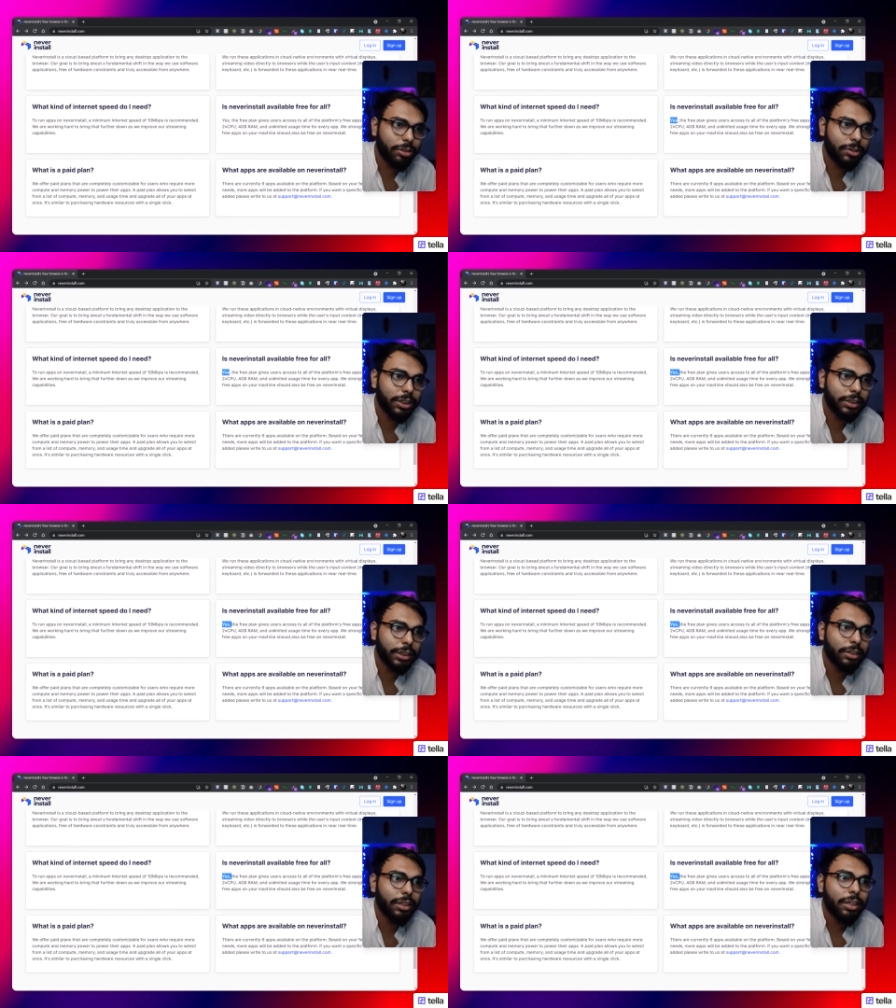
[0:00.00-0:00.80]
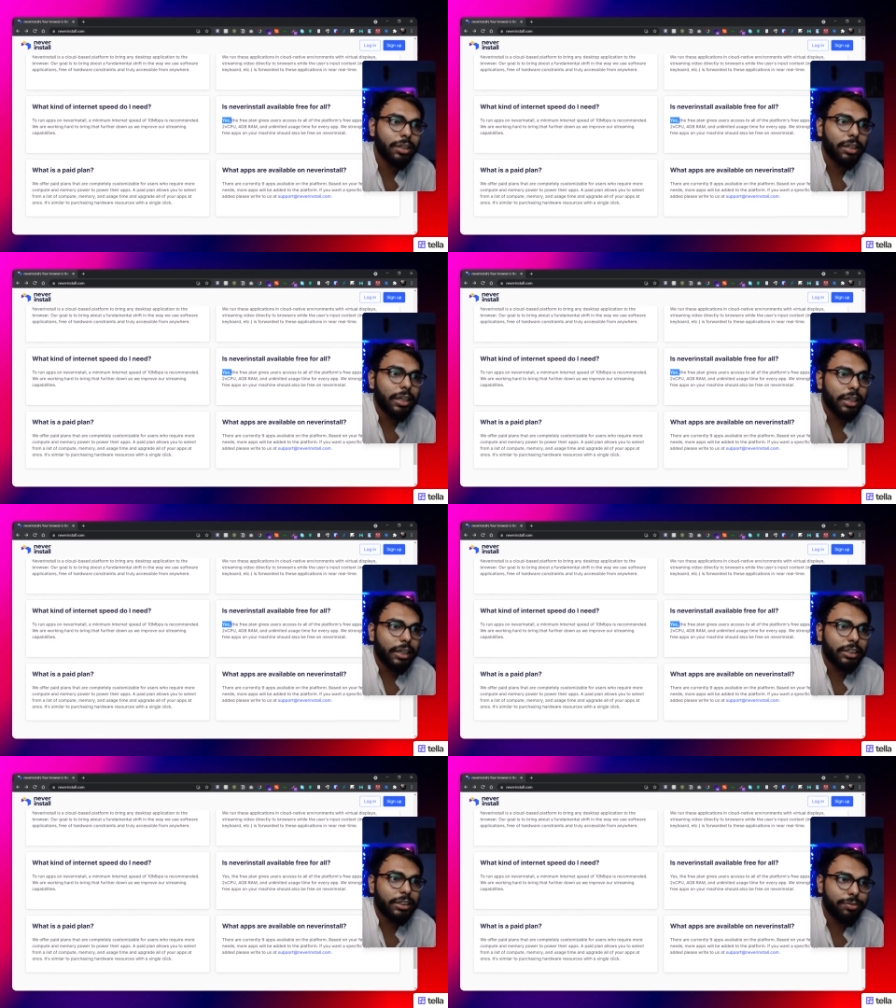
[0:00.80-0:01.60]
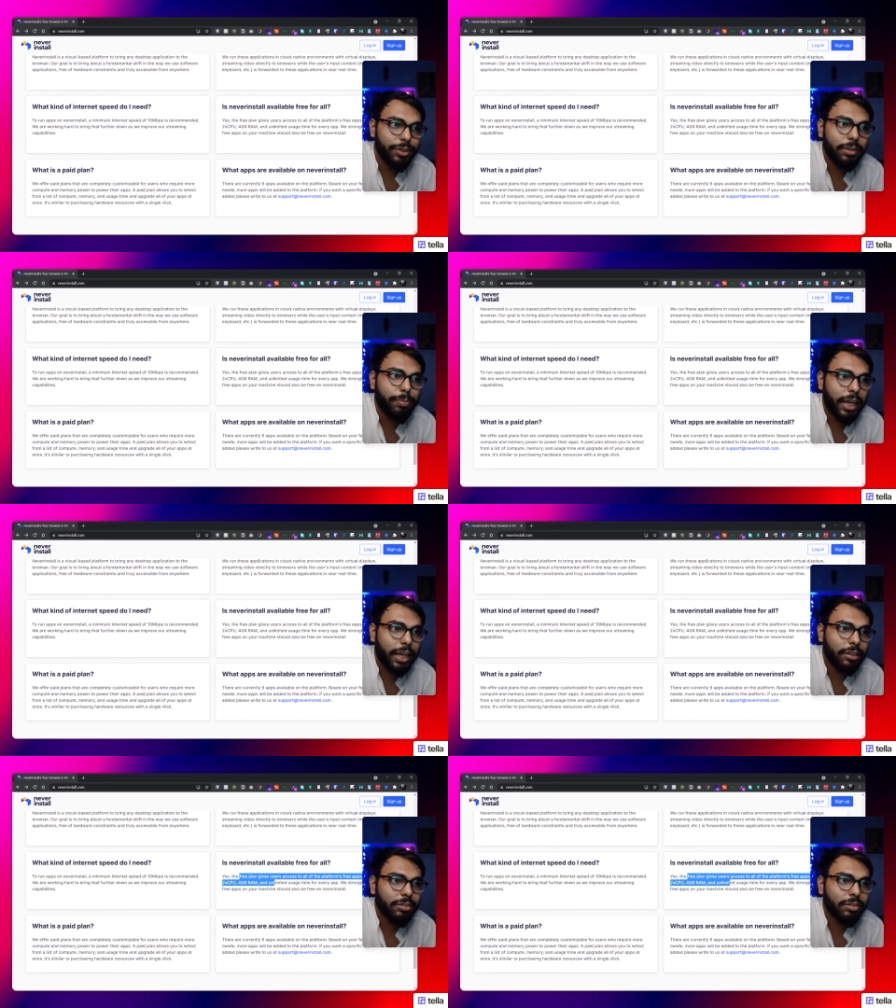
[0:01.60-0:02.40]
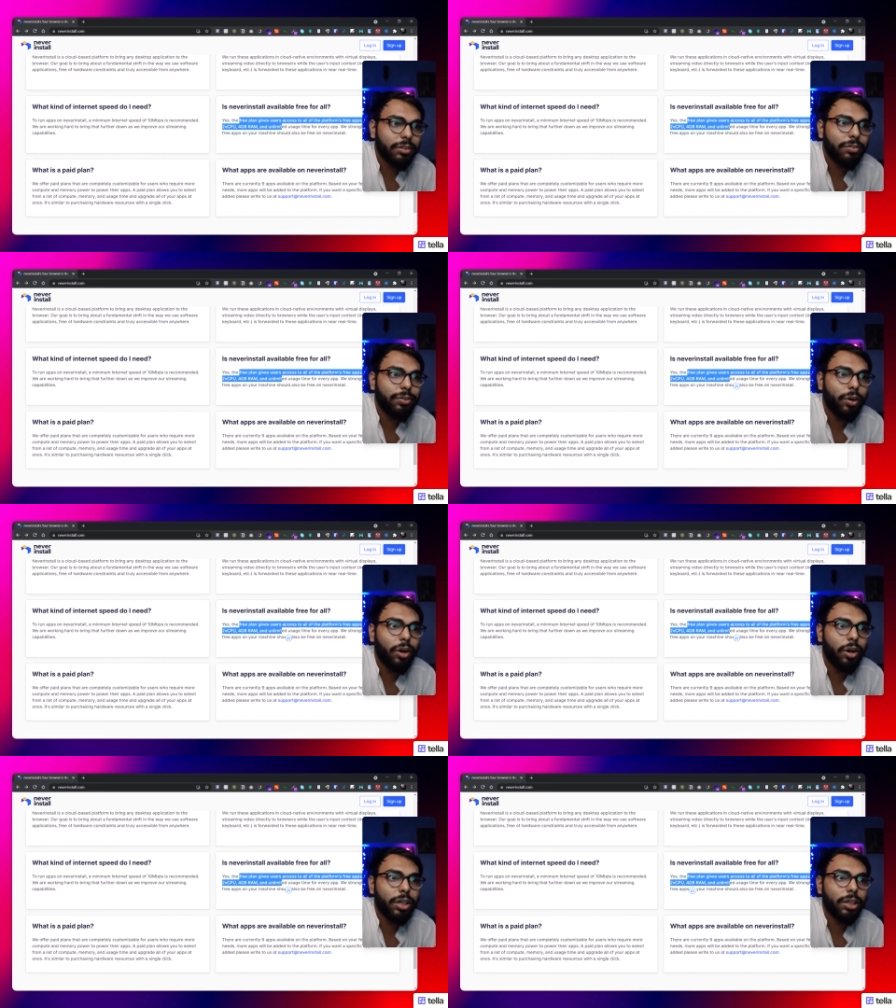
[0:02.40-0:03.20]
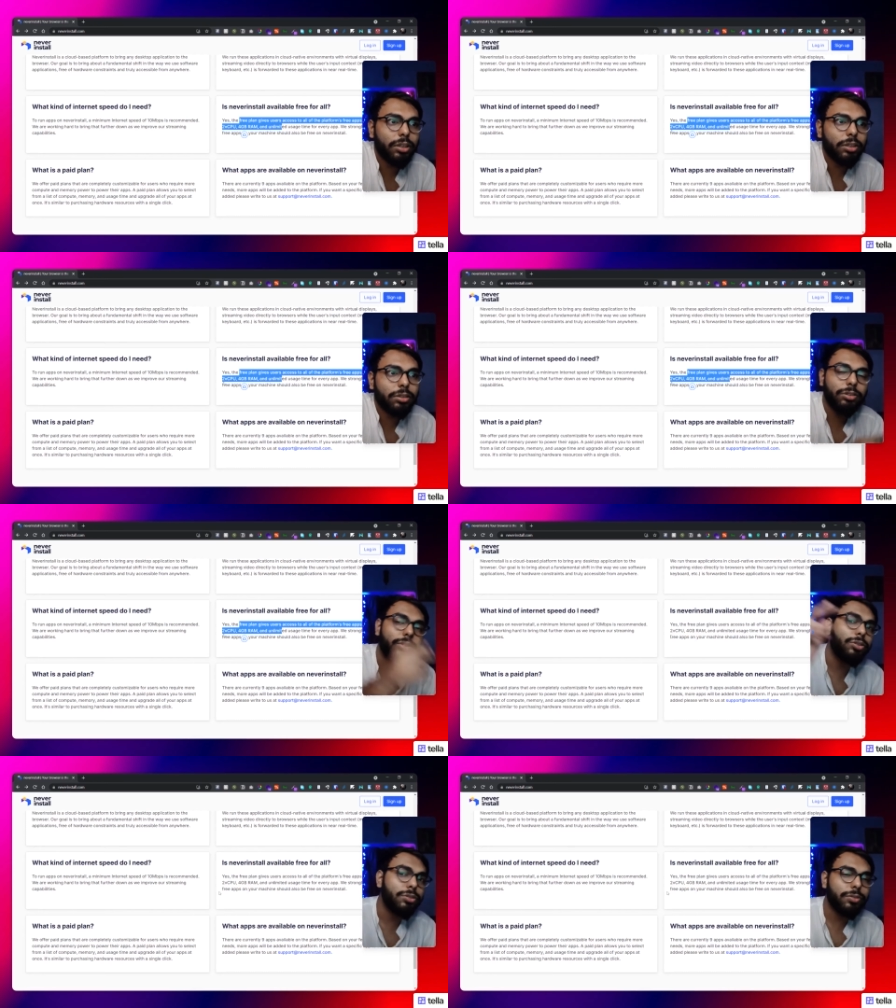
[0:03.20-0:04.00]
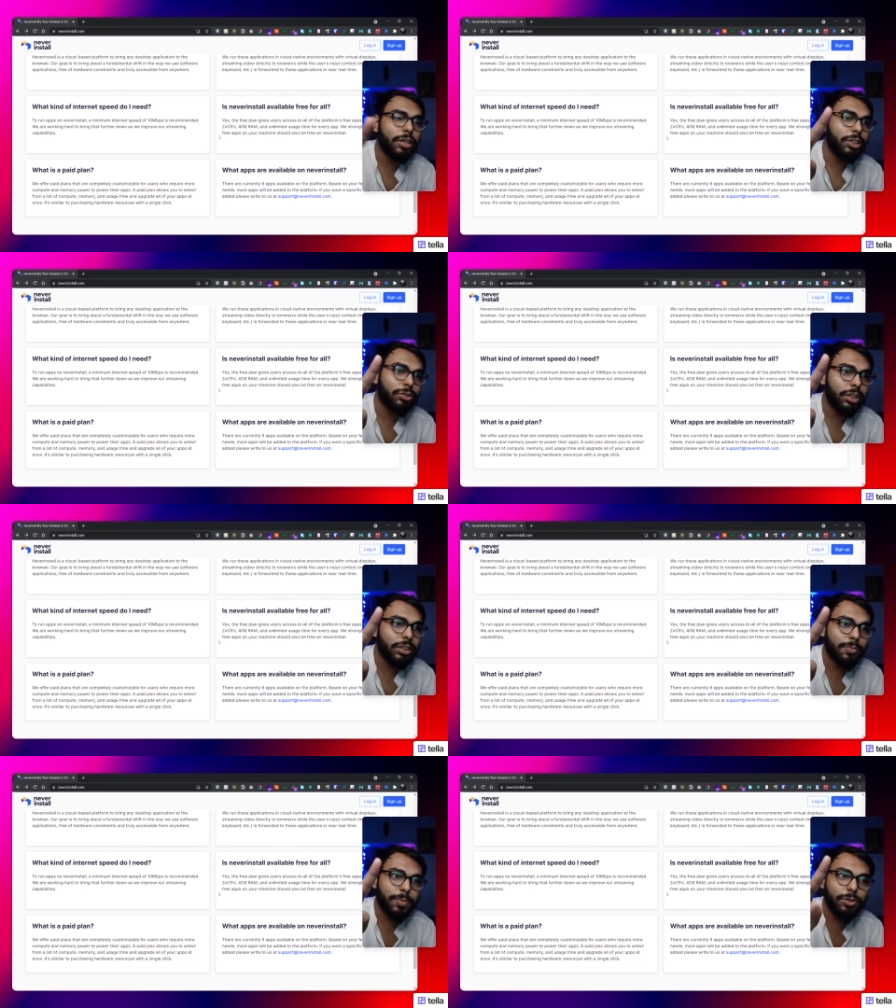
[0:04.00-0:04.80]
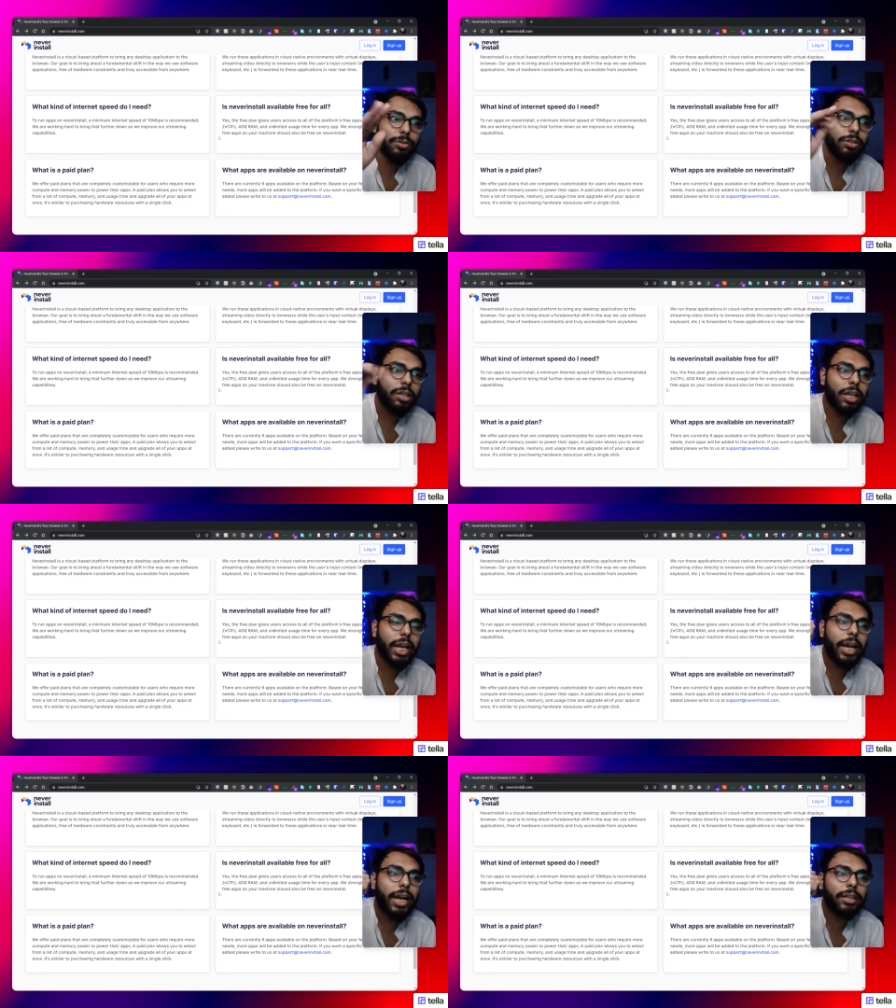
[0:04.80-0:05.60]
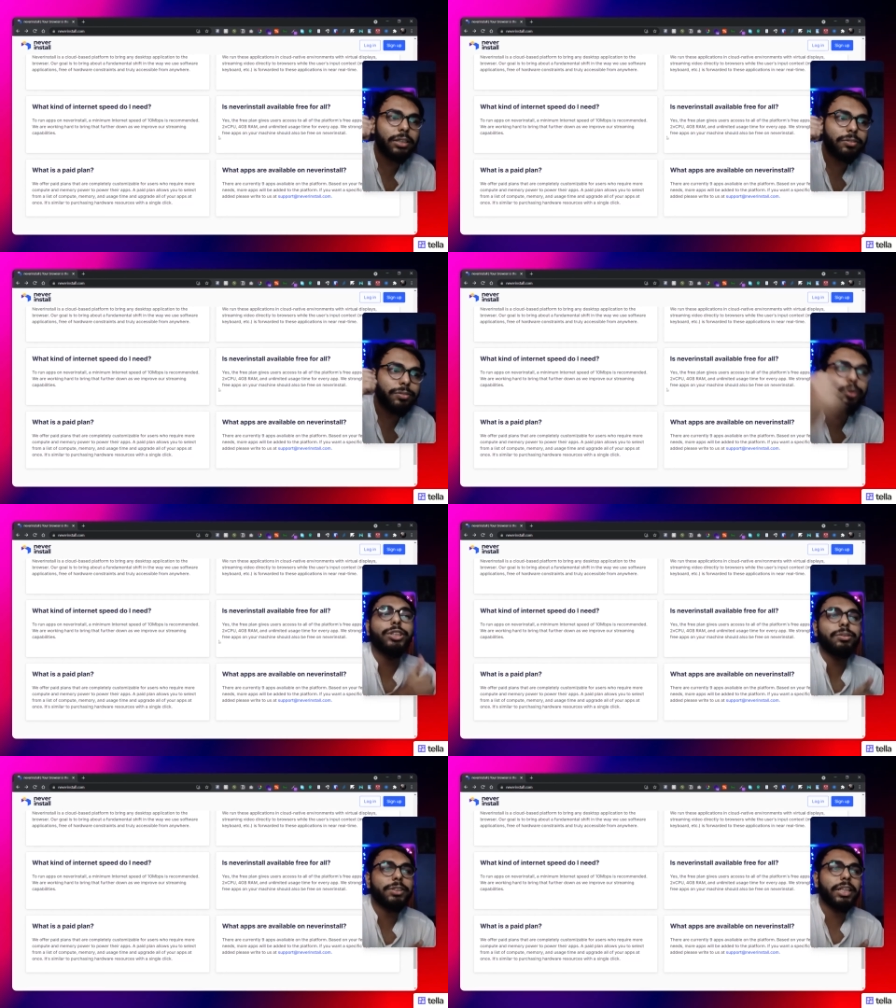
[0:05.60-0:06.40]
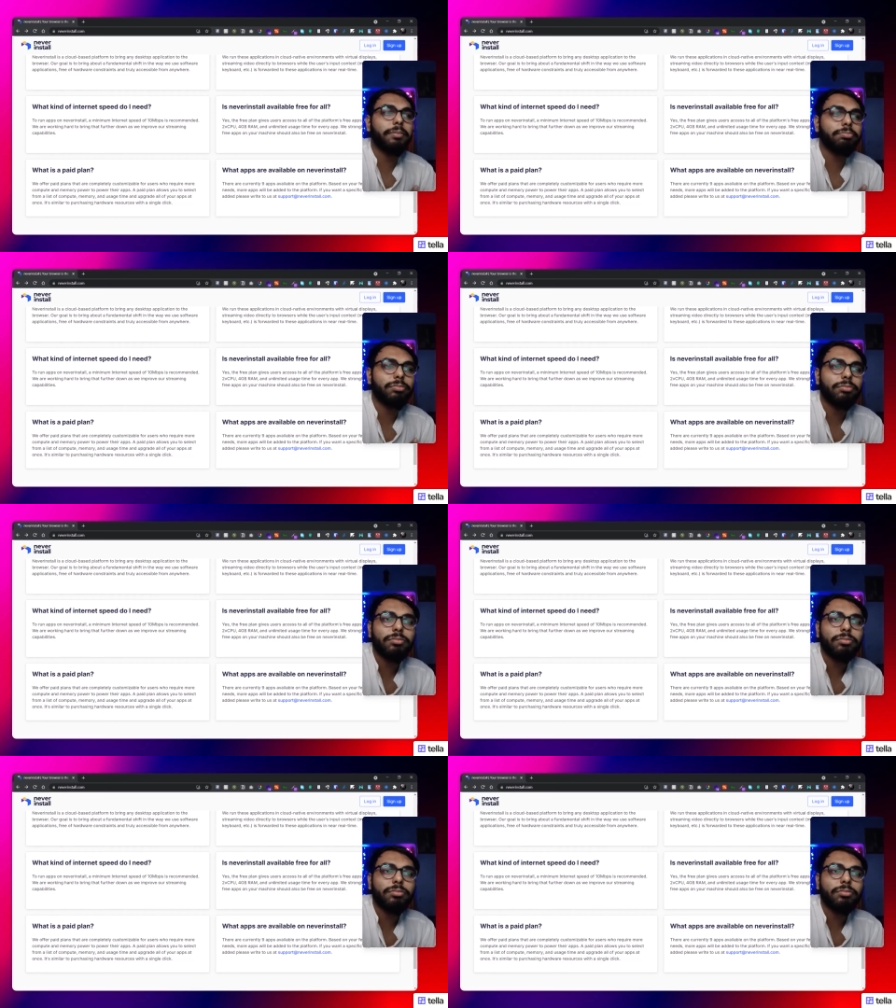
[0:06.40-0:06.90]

Obviously it's free plan for 2 virtual CPU and 4 GB RAM.